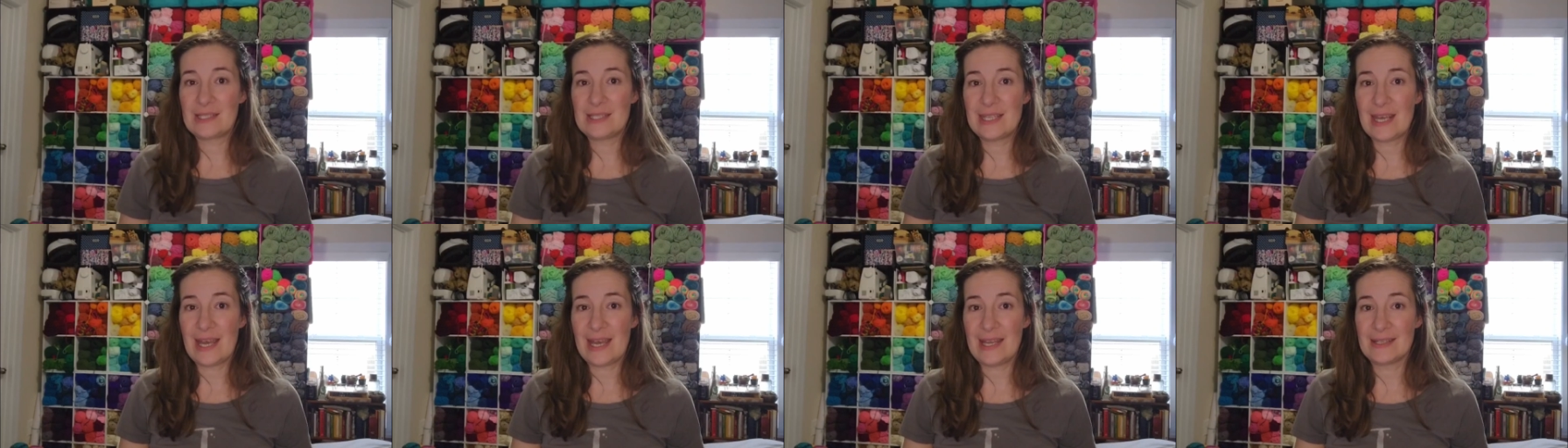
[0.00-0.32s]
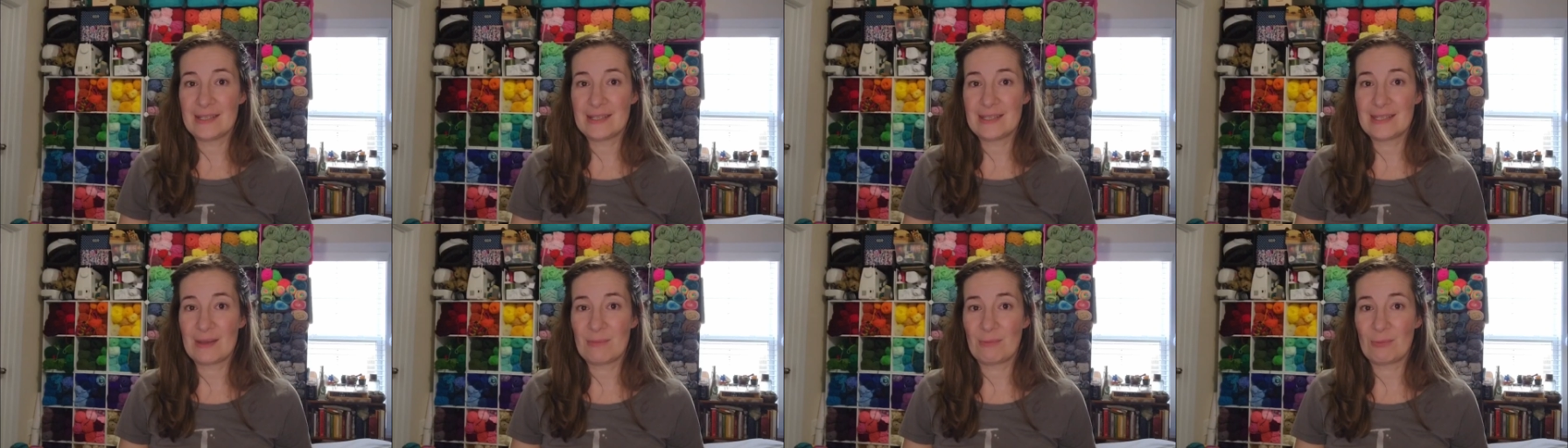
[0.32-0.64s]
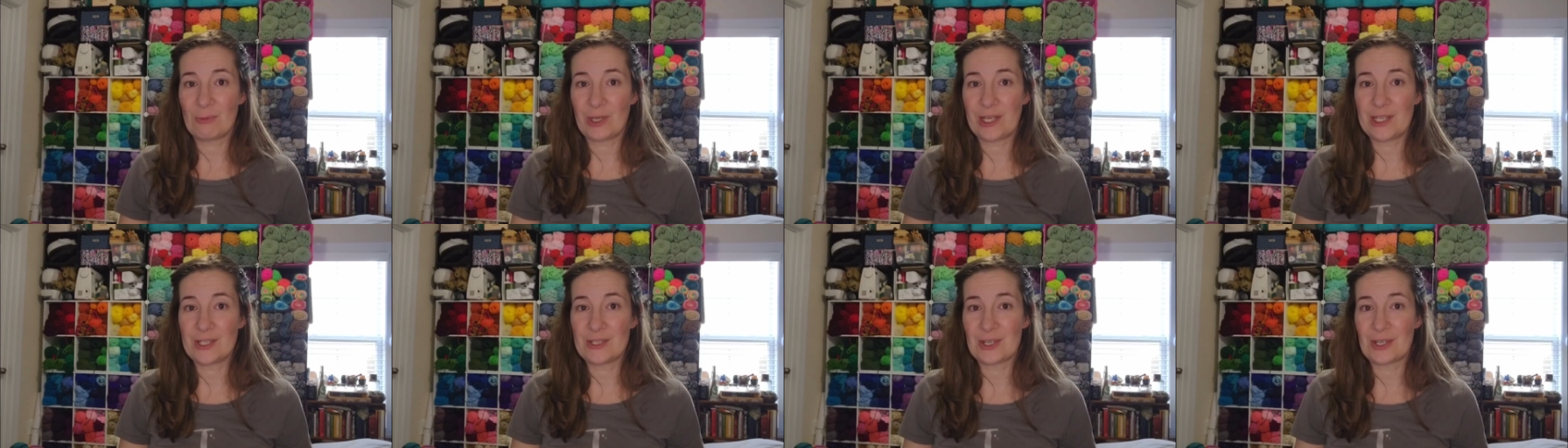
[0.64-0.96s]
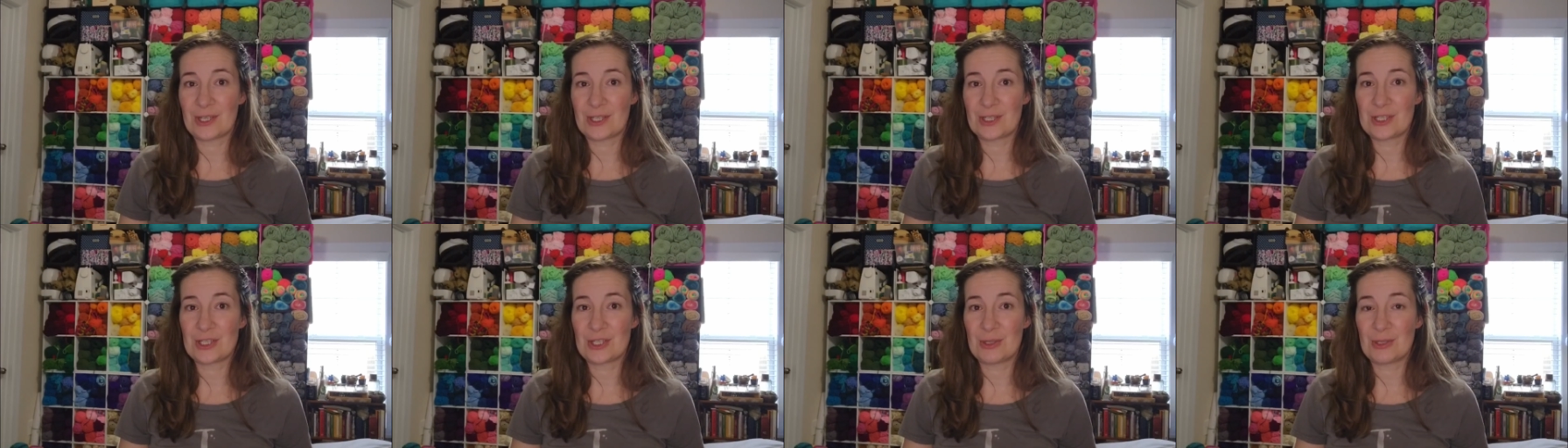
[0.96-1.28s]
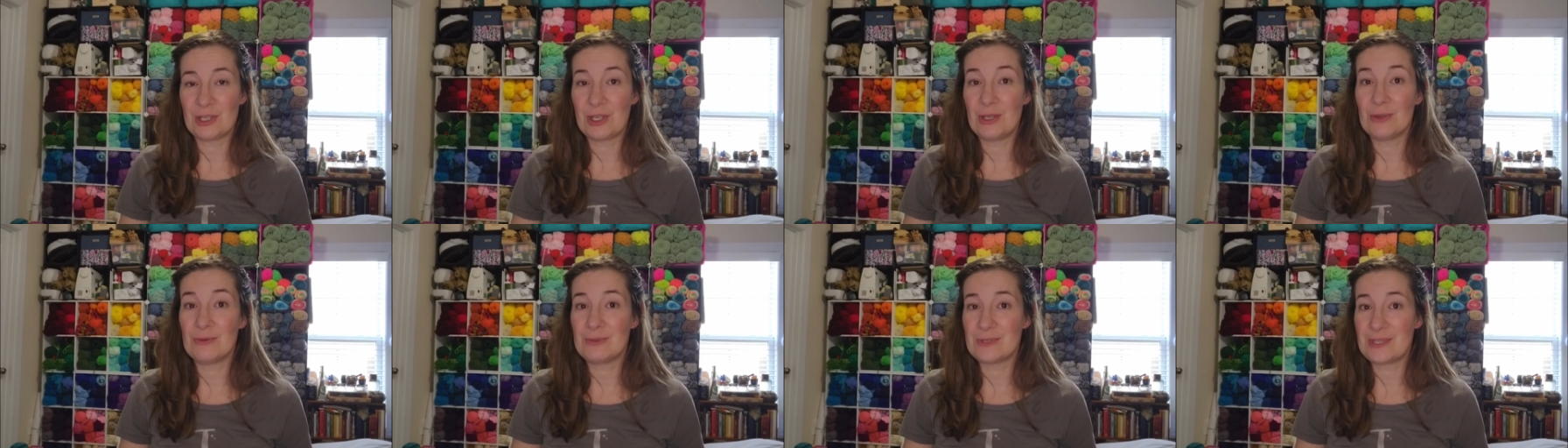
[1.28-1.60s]
done some research
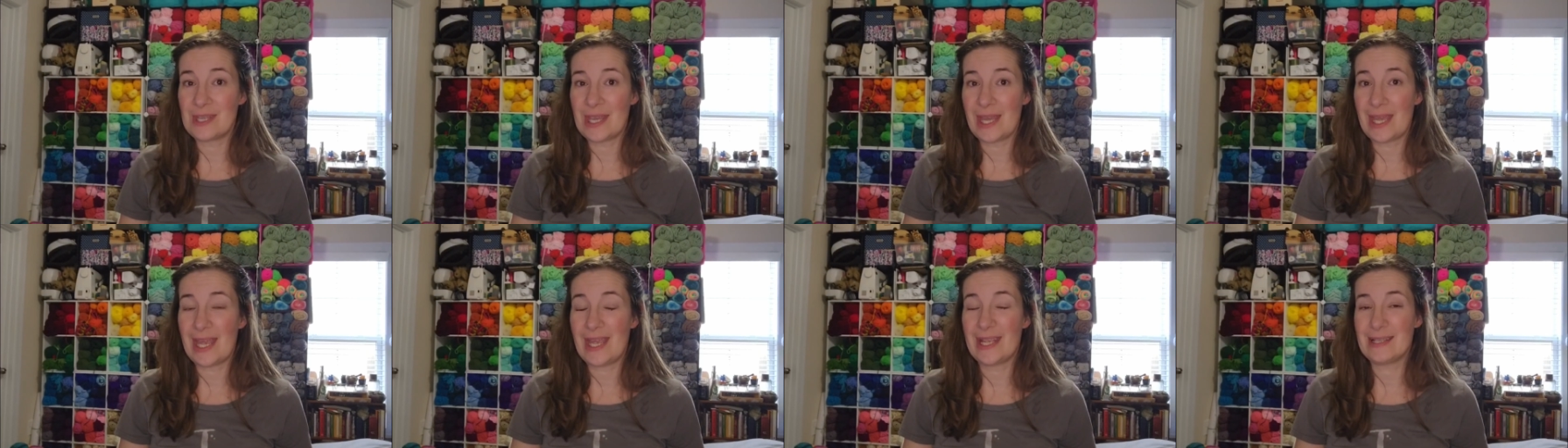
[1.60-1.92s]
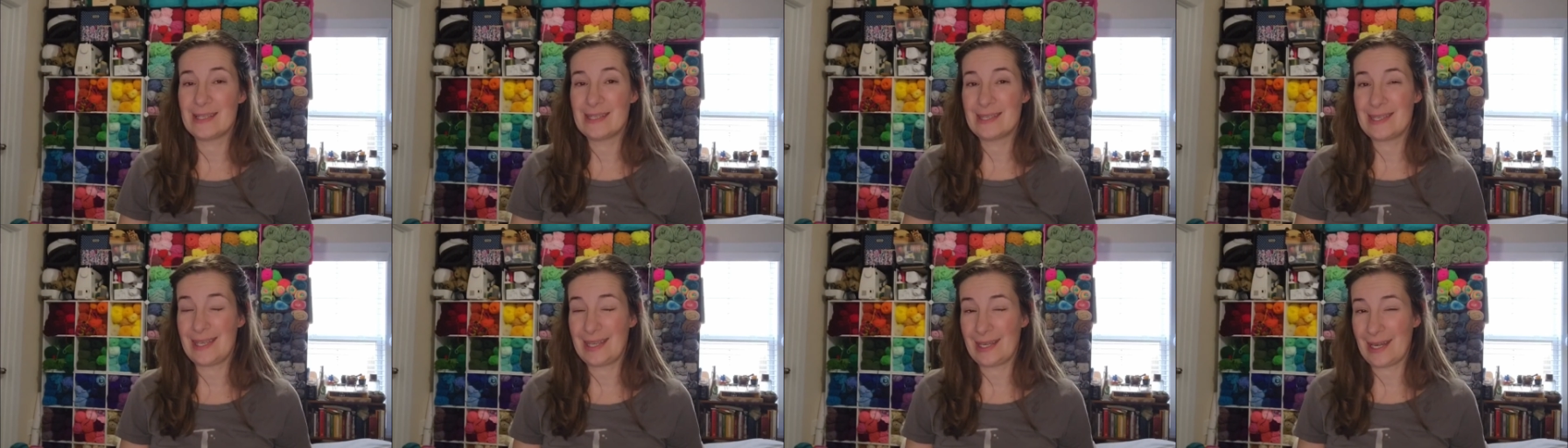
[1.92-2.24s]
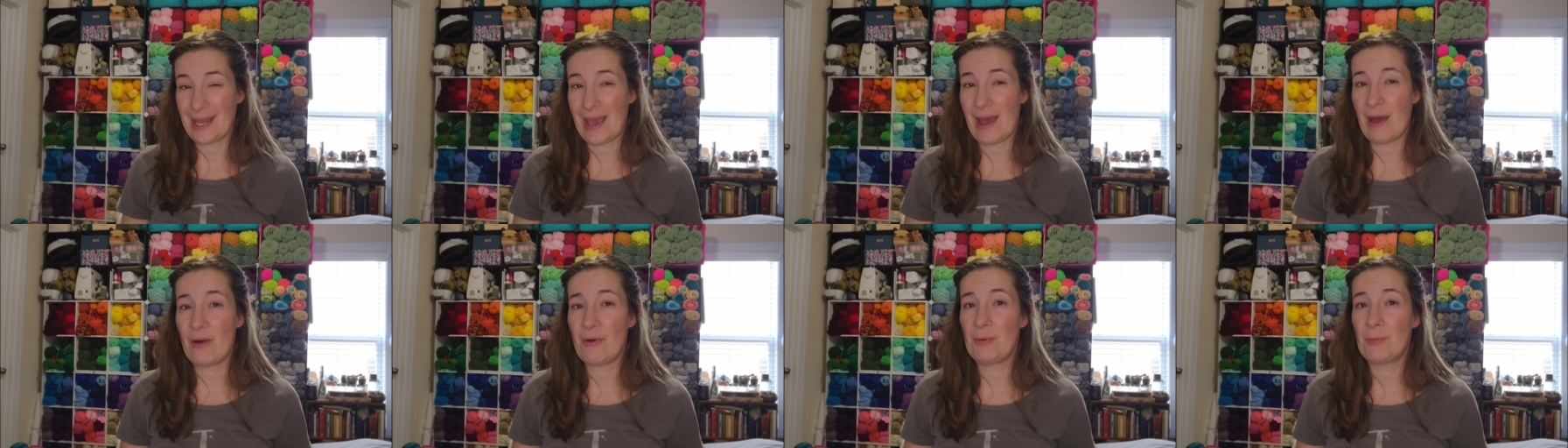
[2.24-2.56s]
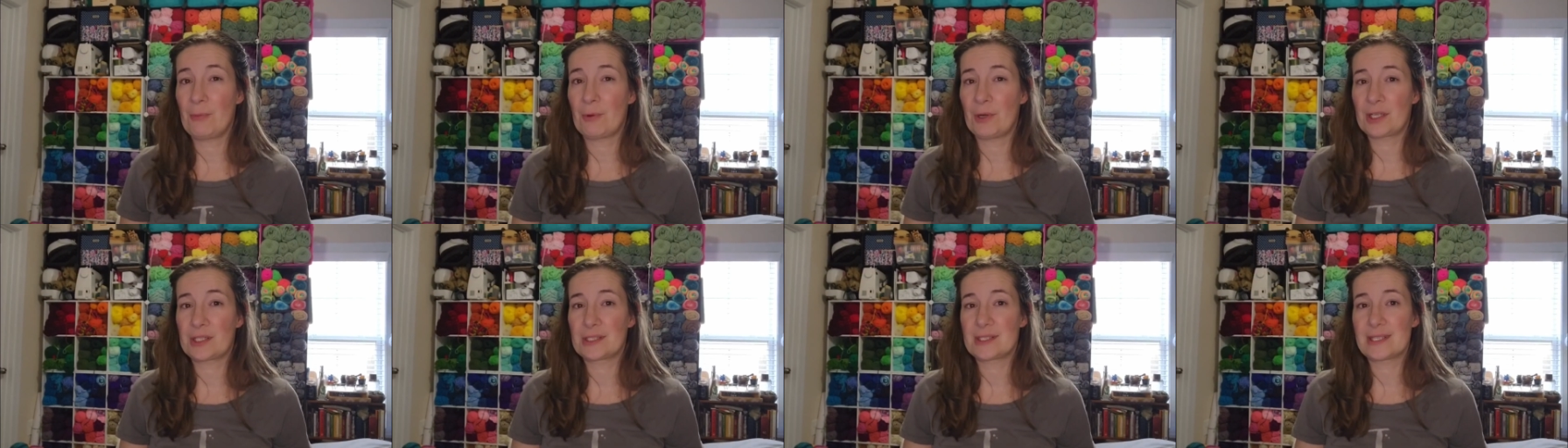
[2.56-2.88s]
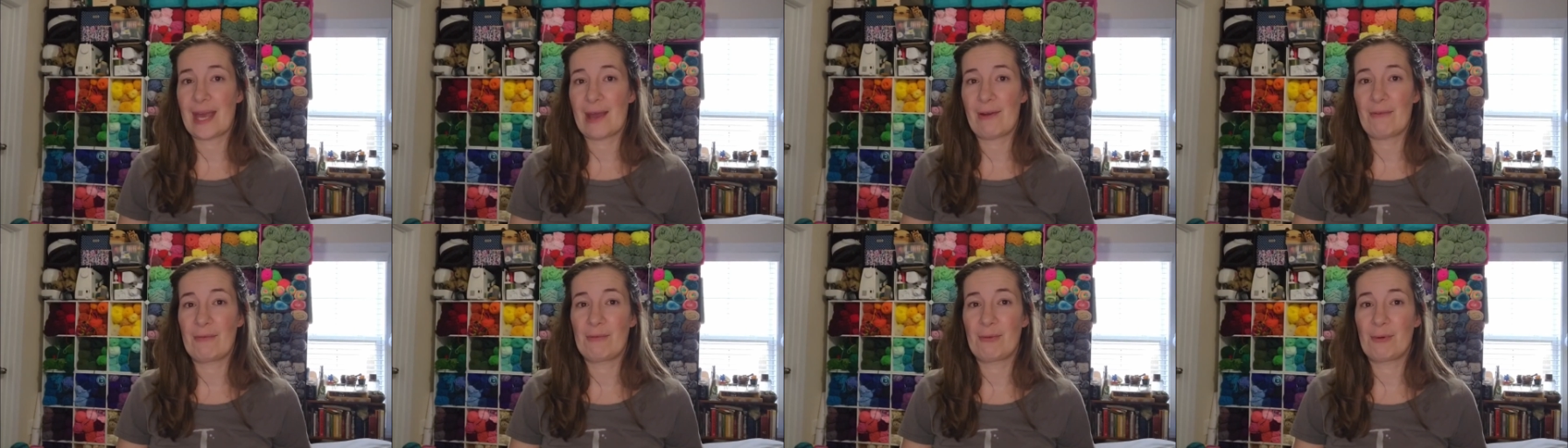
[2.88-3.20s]
and used it and seen how it
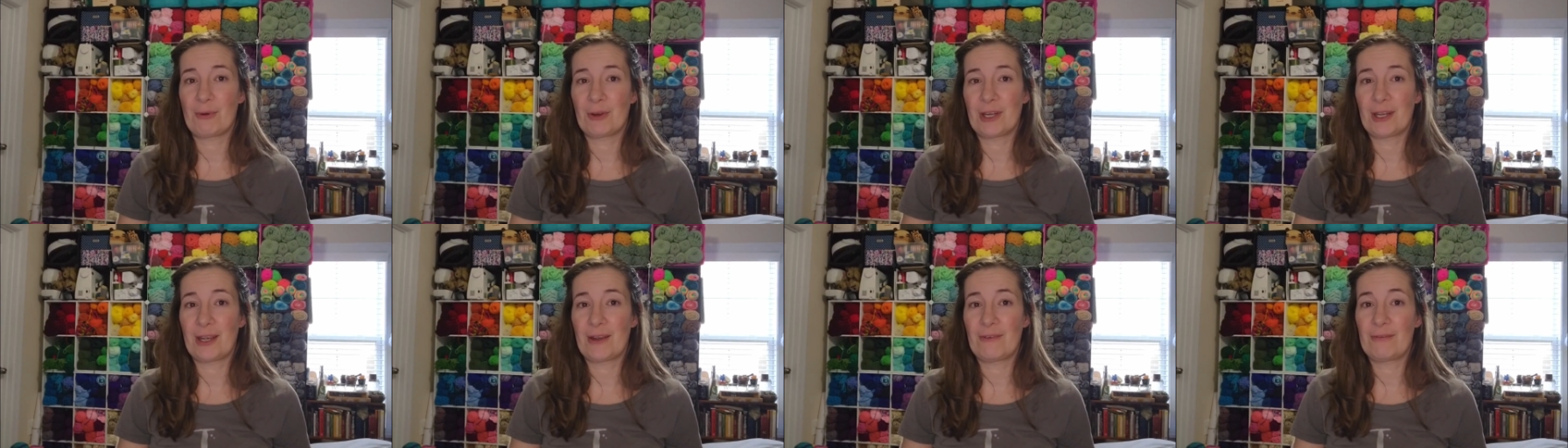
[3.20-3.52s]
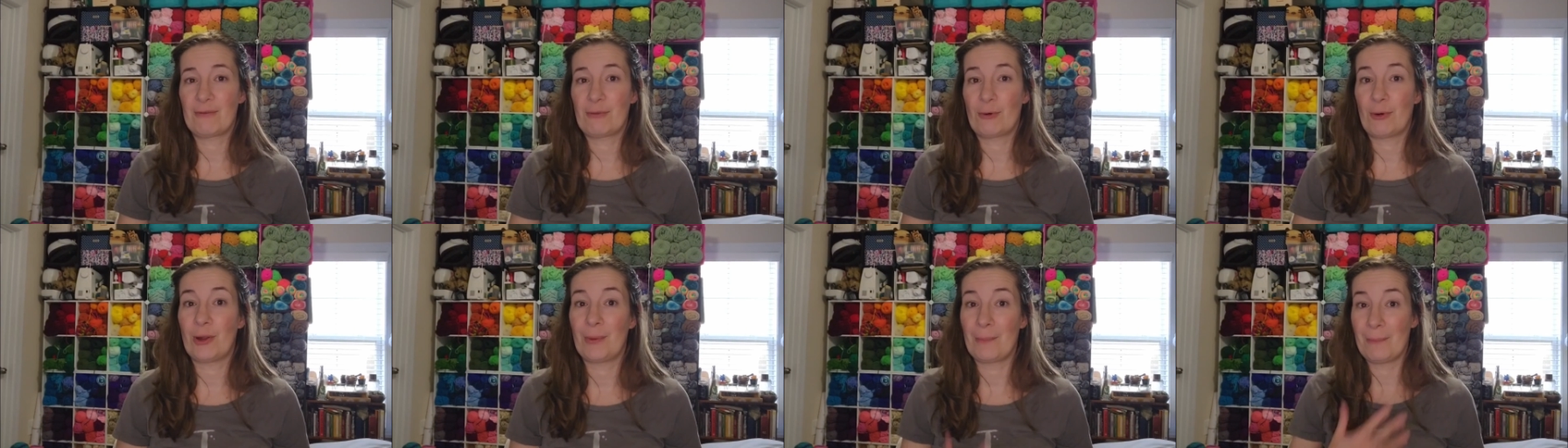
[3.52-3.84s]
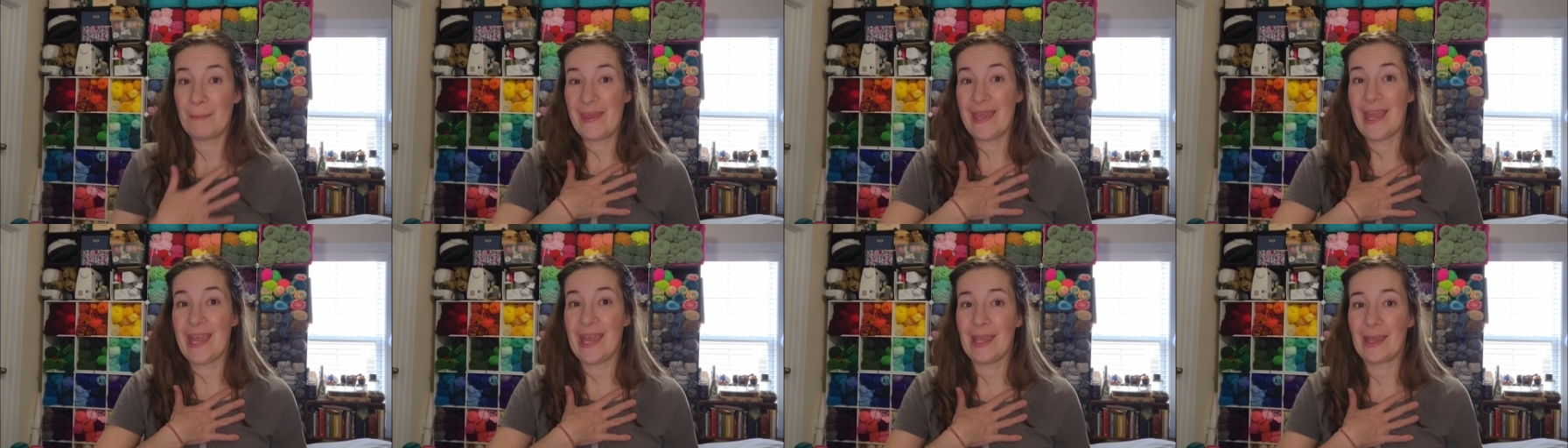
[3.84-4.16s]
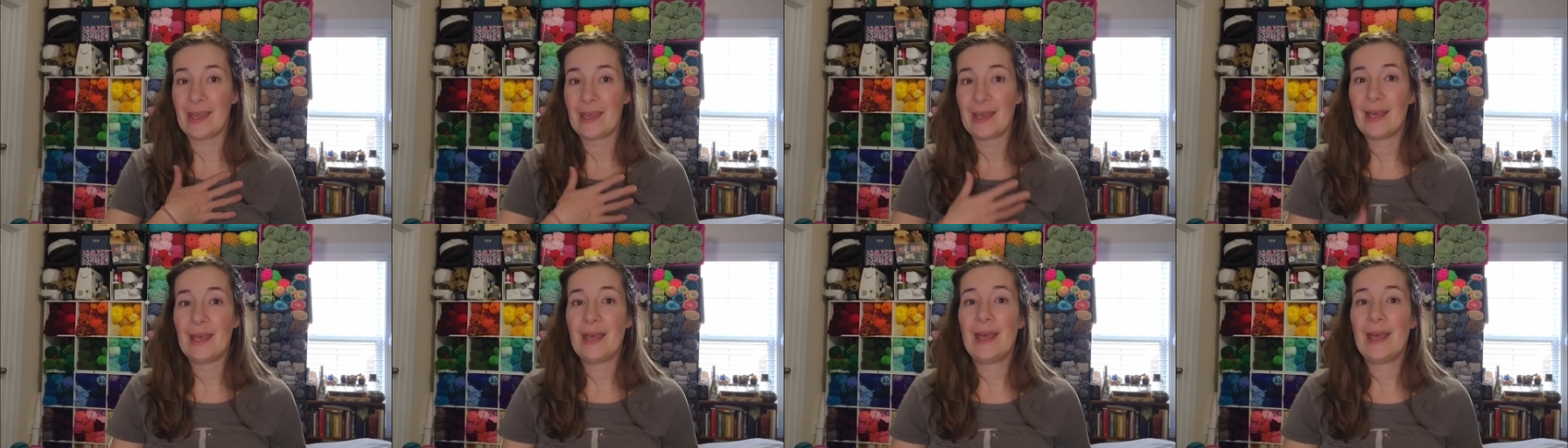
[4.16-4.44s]
works out for me.